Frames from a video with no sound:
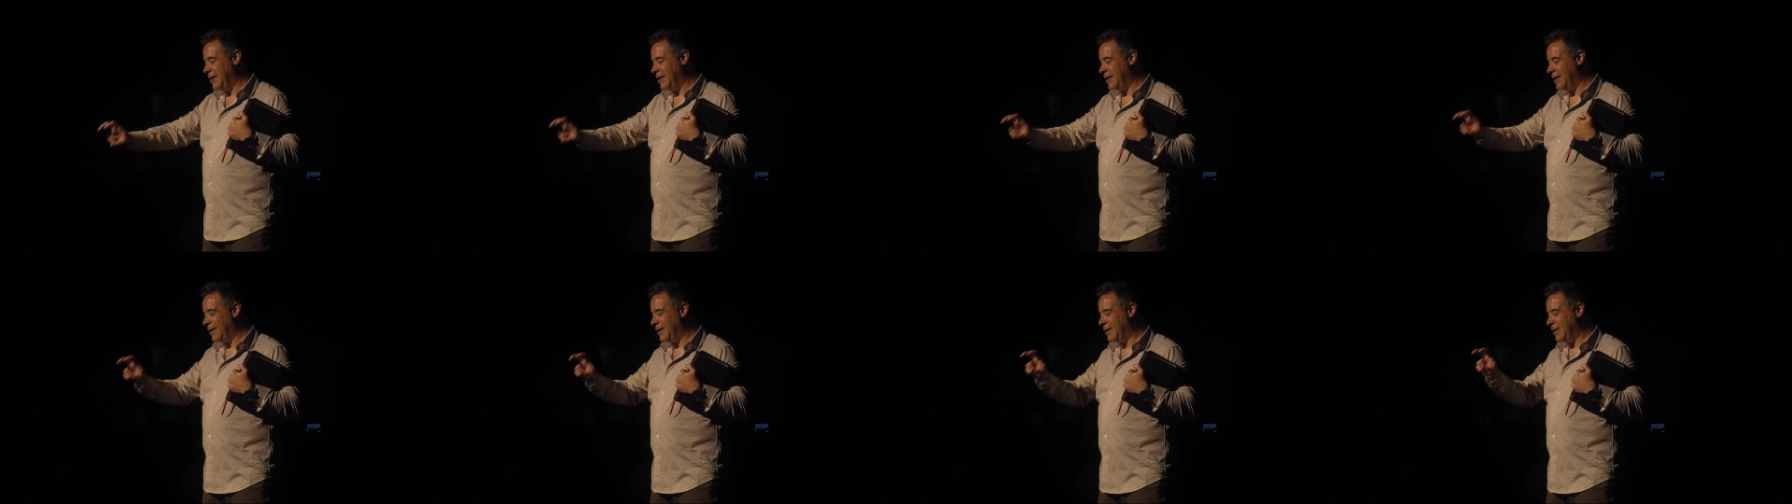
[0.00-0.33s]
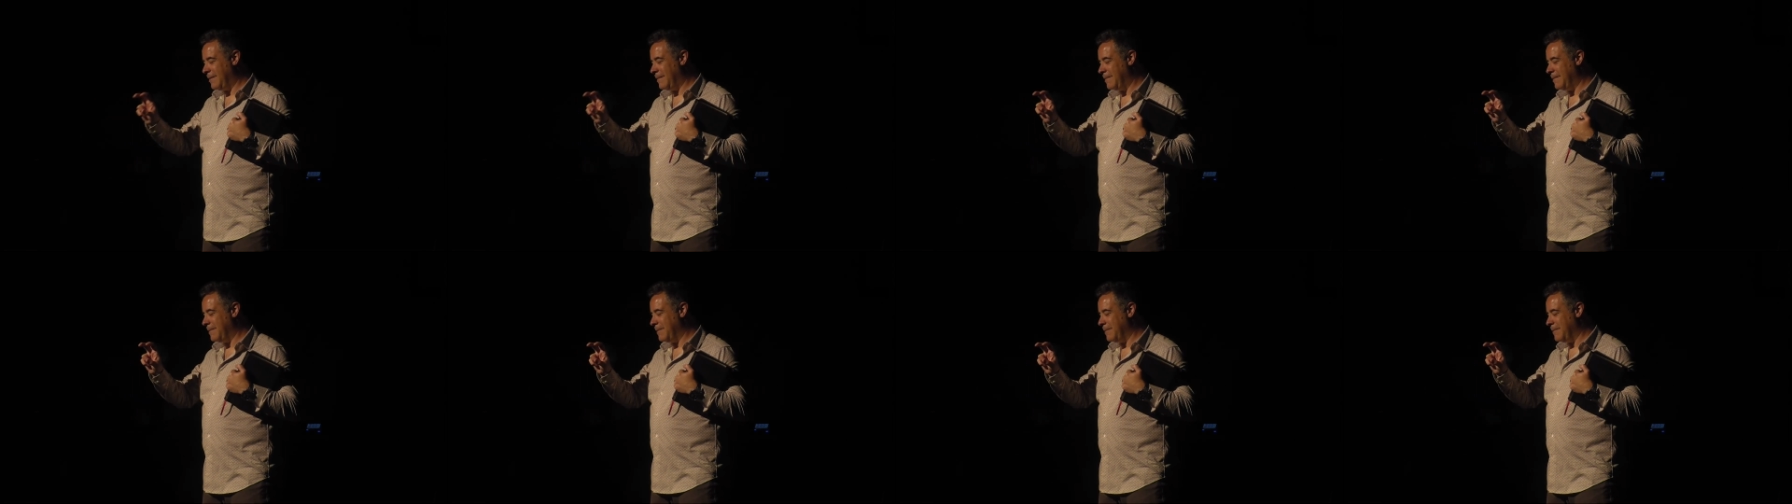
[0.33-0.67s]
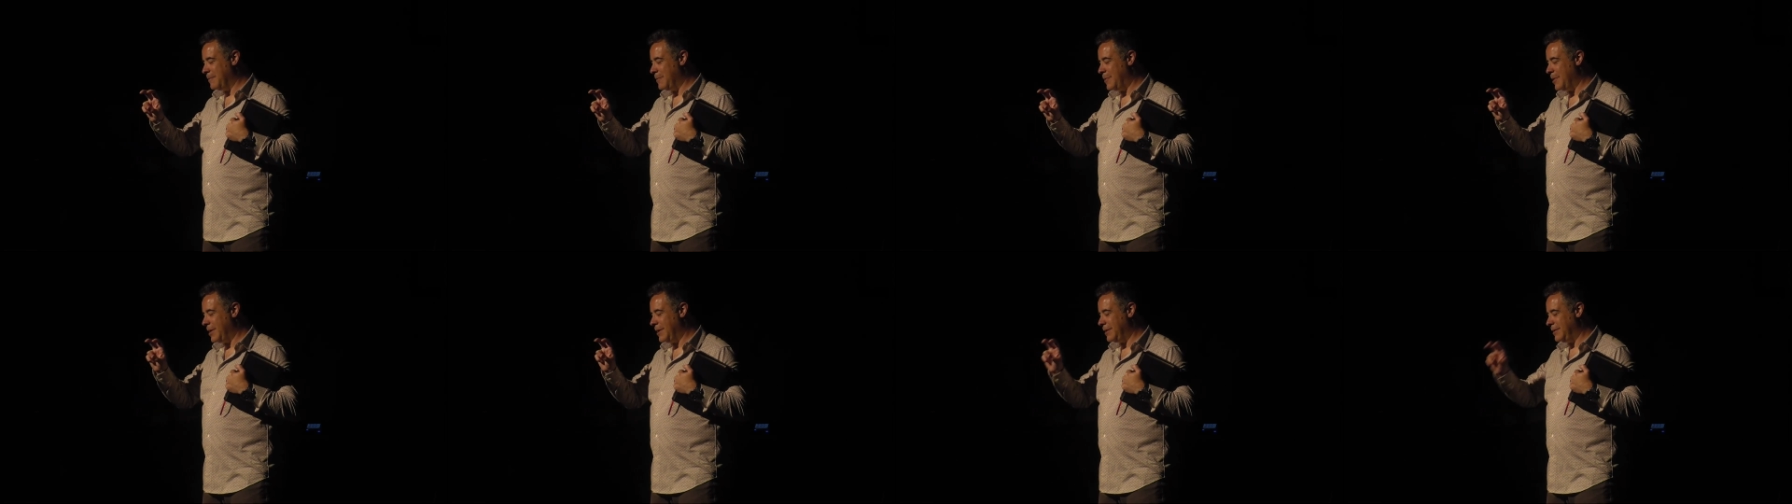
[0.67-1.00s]
Um,
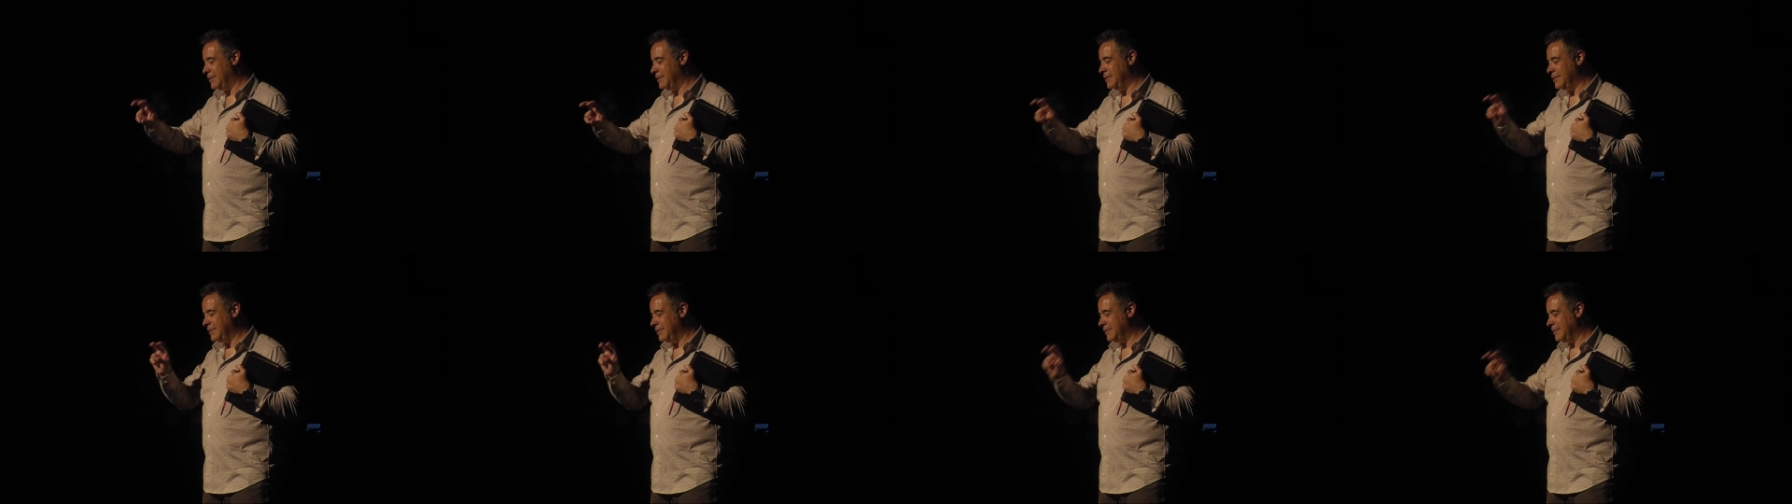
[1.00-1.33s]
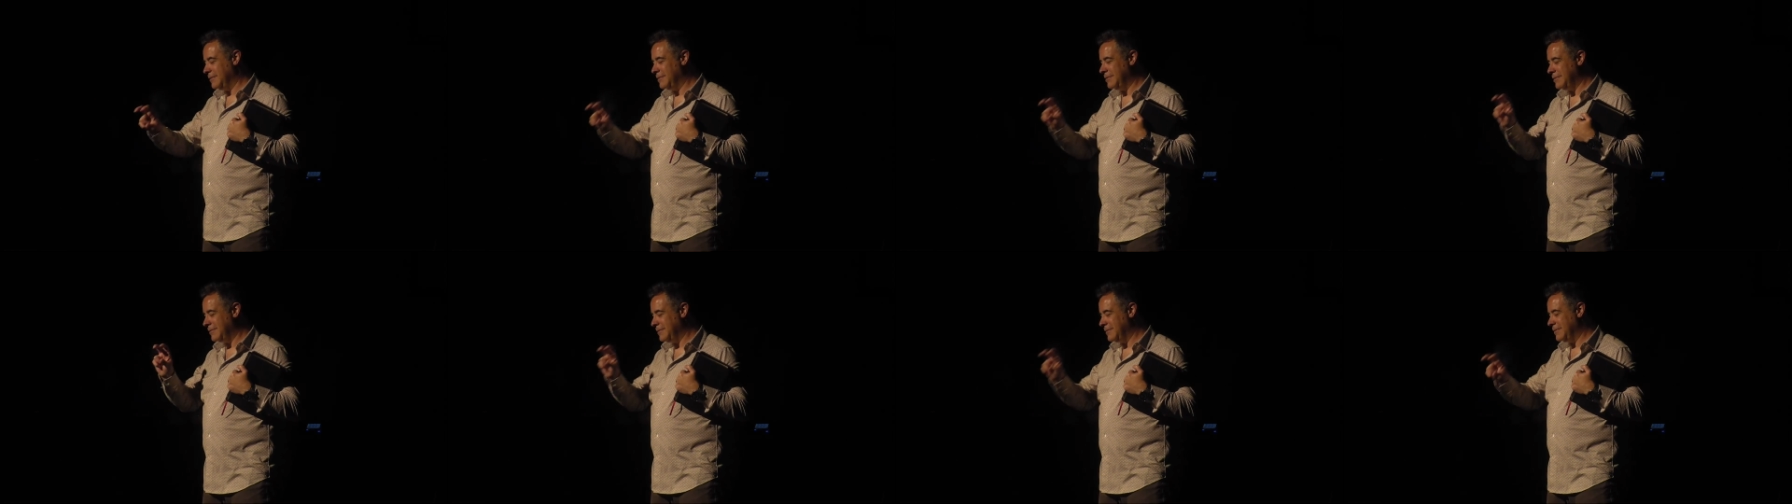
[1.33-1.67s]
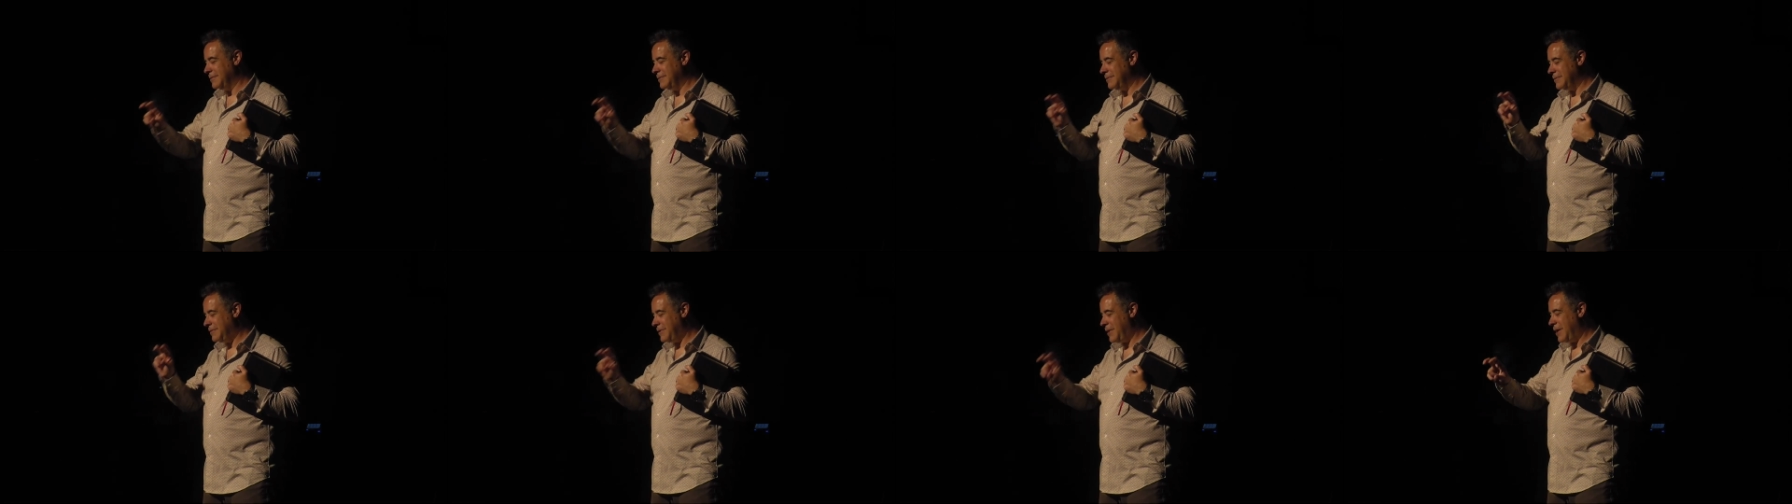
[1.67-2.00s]
but
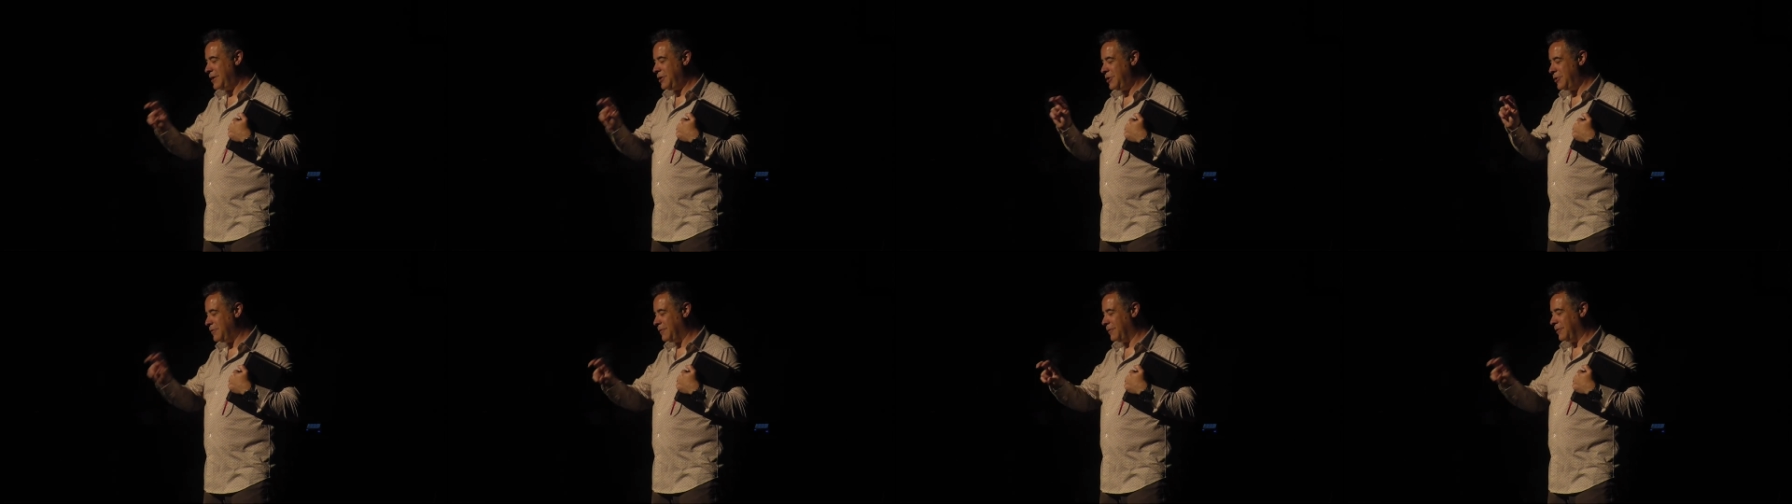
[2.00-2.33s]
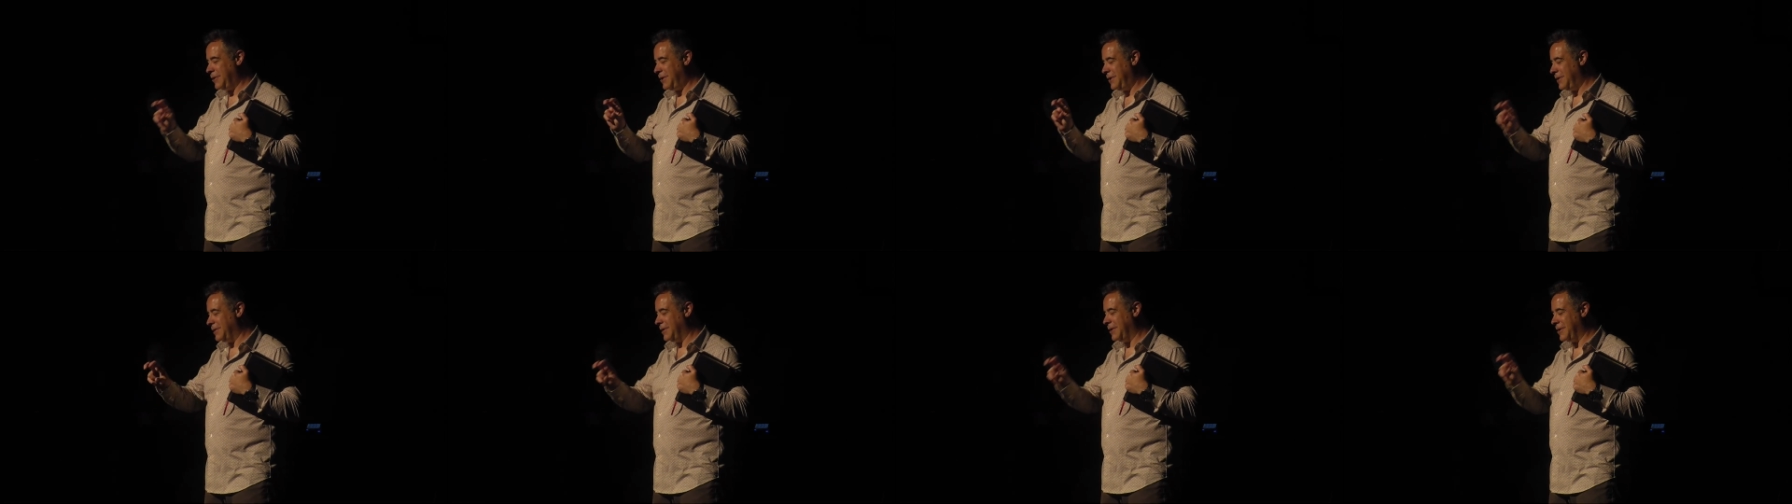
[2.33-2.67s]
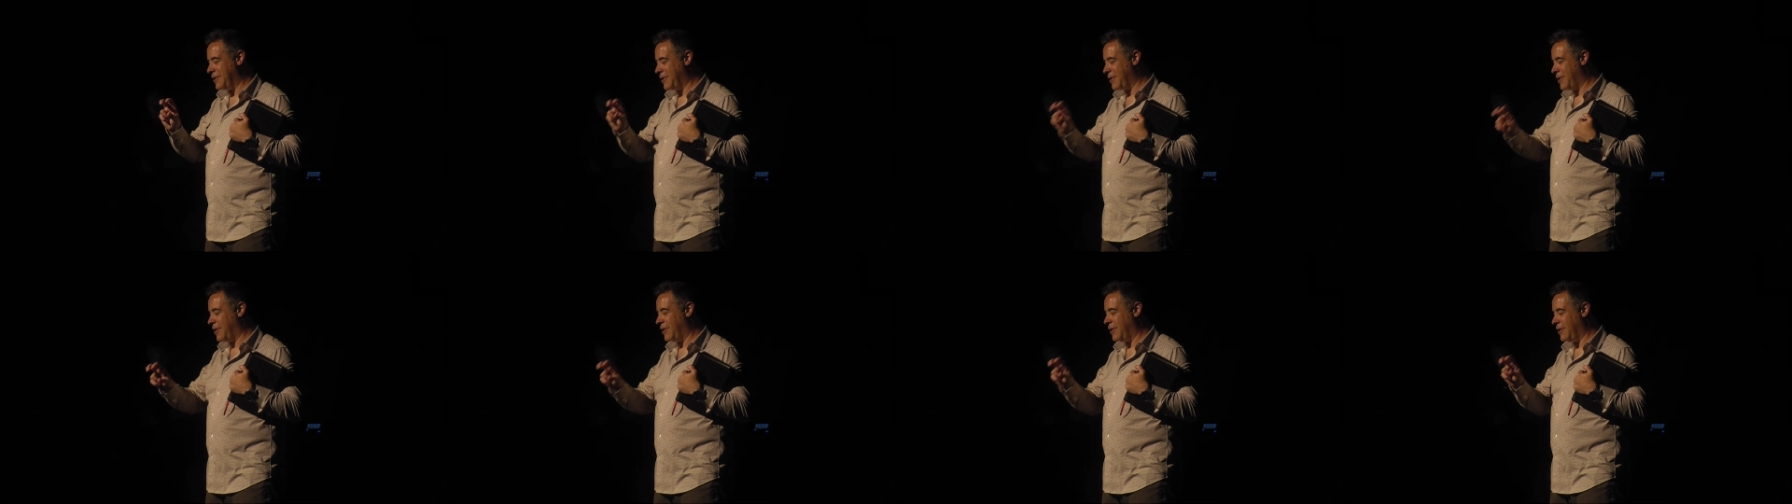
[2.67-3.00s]
thank you for
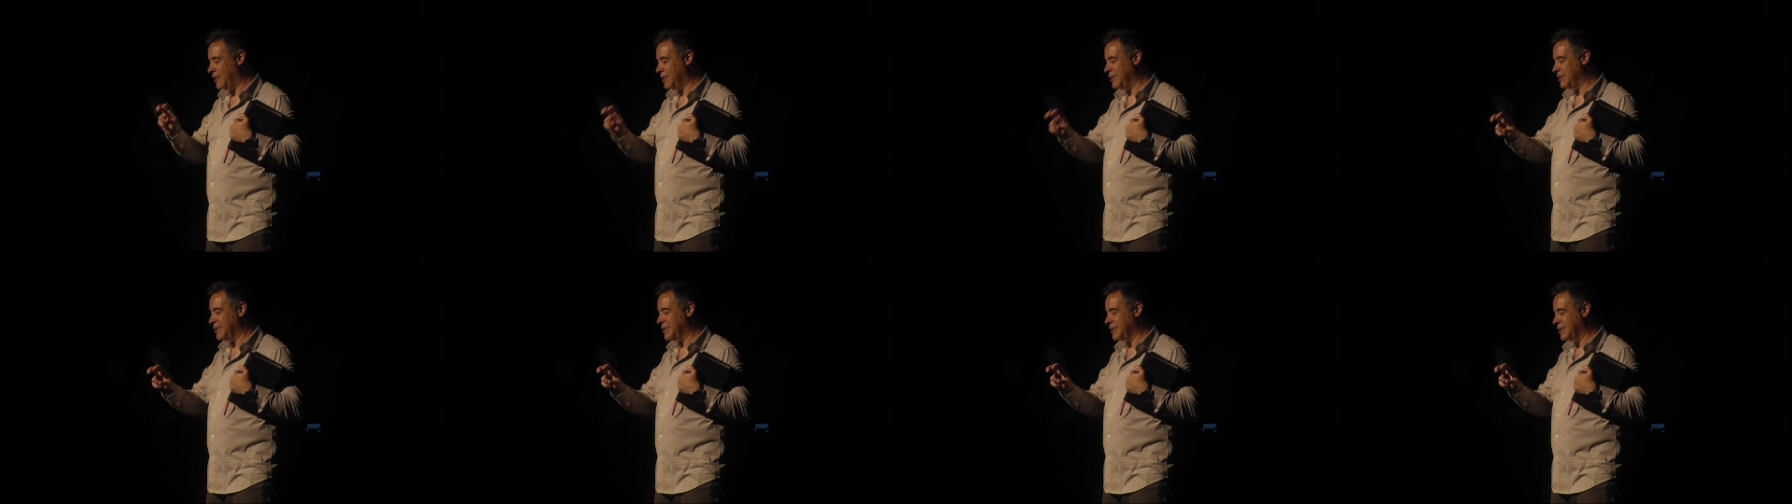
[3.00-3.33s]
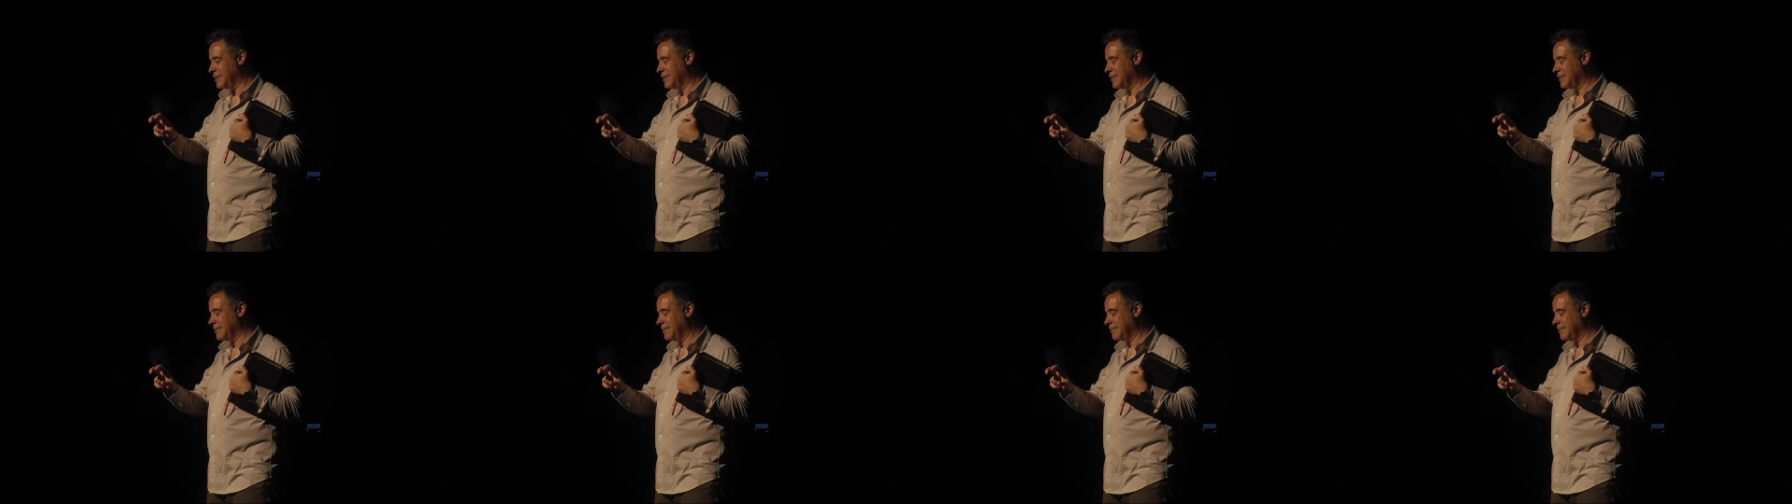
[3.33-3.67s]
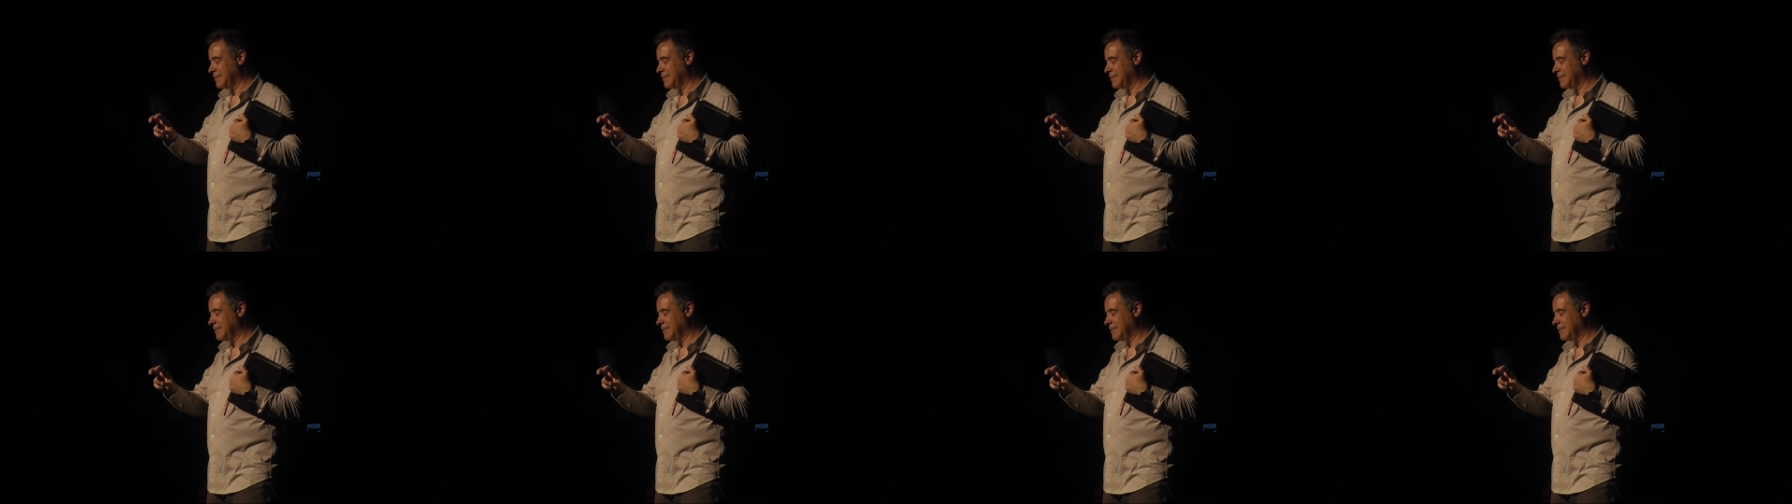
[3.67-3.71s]
healing our hearts.